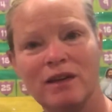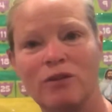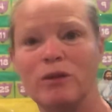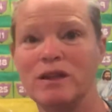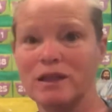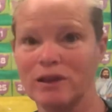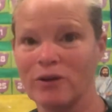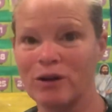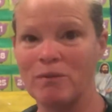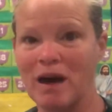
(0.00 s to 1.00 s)
We did
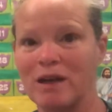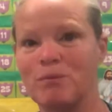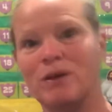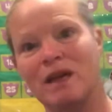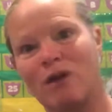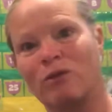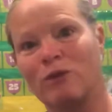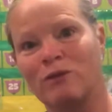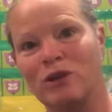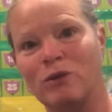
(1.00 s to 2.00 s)
learn about it, but now we're
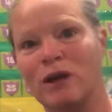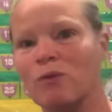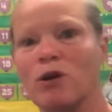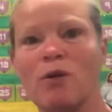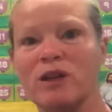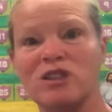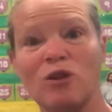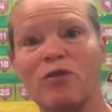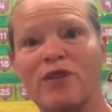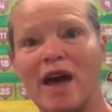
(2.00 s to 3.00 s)
reviewing, and we're going so
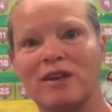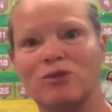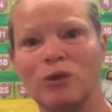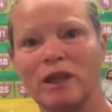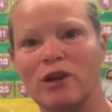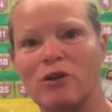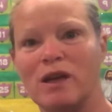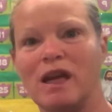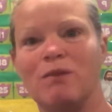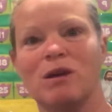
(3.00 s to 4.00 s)
fast, one letter a
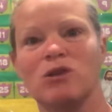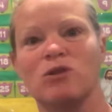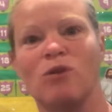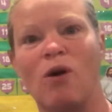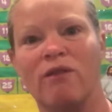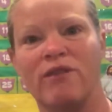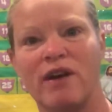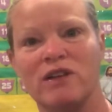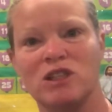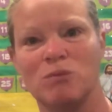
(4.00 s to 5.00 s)
day, because you're all
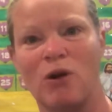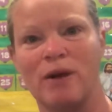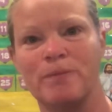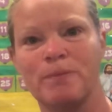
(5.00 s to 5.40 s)
very smart.